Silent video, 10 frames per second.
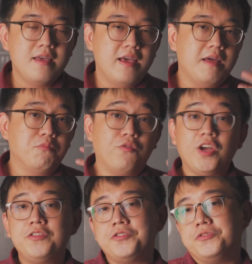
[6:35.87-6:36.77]
And moving
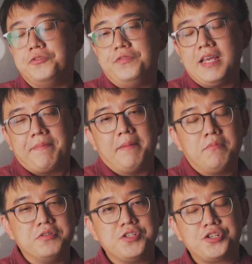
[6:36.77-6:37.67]
on to depth and
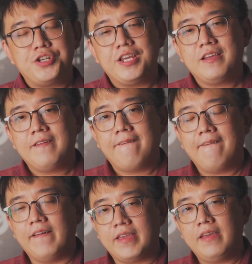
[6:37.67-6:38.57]
positioning,
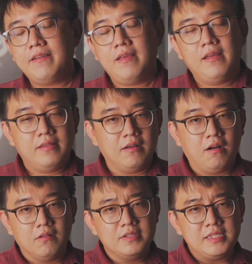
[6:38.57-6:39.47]
again, the
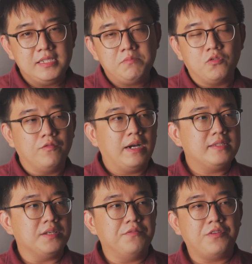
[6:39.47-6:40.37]
Holocene
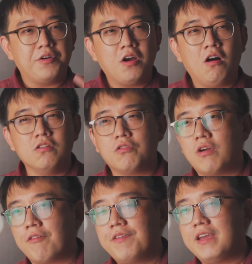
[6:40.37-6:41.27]
provides a very
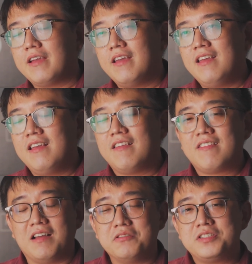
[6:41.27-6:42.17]
holographic
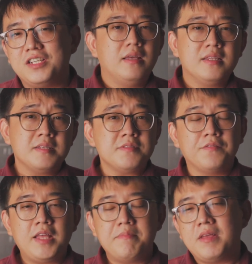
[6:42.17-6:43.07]
soundstage. In terms
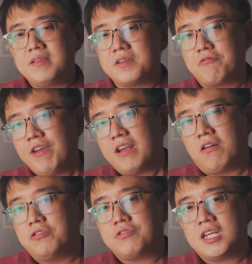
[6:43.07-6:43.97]
of that, there is a great
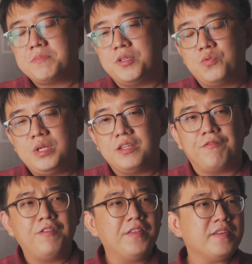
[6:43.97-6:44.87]
contrast between the
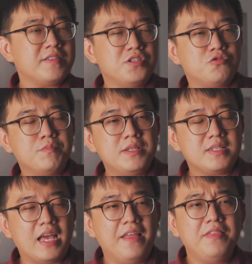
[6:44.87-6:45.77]
furthest
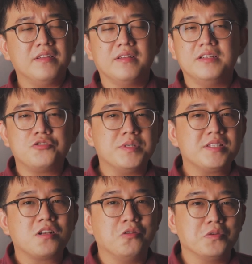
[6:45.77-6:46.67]
instruments and the
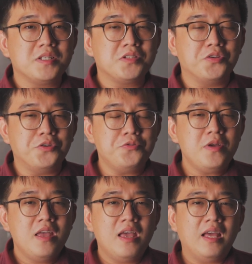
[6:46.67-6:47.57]
instruments closest to you.
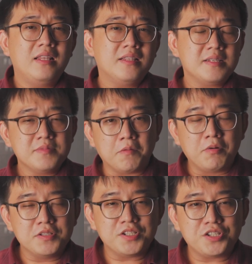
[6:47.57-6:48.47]
And in terms of
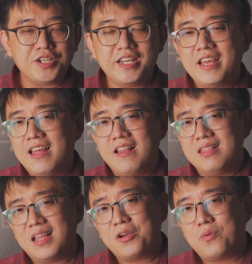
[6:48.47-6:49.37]
positioning,
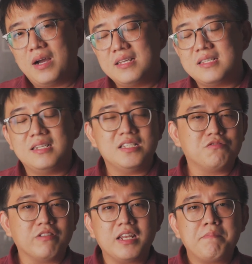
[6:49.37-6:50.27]
likewise, it is
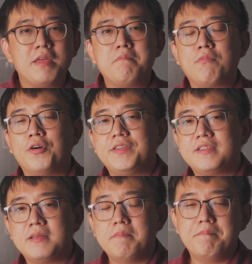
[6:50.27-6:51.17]
really
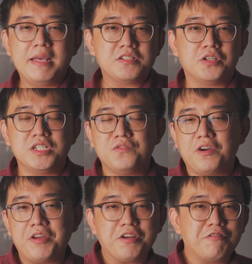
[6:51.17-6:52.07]
pinpoint. Based on its
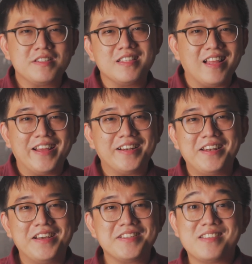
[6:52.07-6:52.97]
very crystalline,
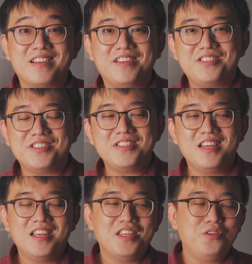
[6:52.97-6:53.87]
clear signature,
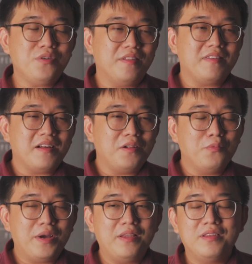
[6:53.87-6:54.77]
you can tell
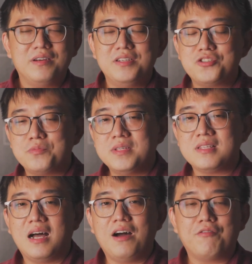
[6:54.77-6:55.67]
where the instruments
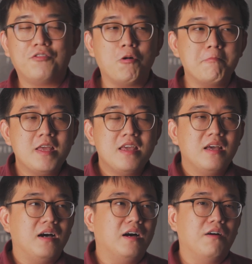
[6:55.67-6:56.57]
are from.
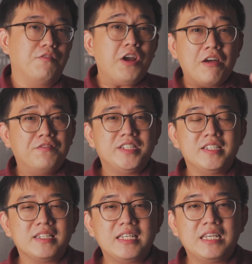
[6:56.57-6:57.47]
Very
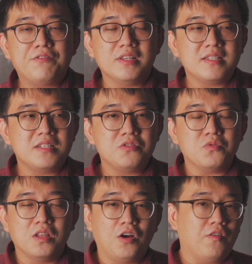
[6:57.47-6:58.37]
evidently, if you listen
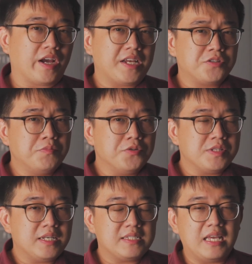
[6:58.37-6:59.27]
to a lot of orchestral
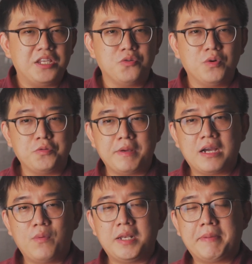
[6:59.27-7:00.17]
music and you want to pick
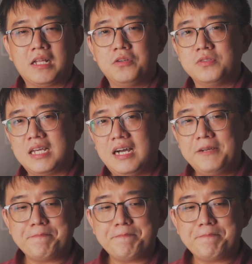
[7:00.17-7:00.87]
up where the piccolos are,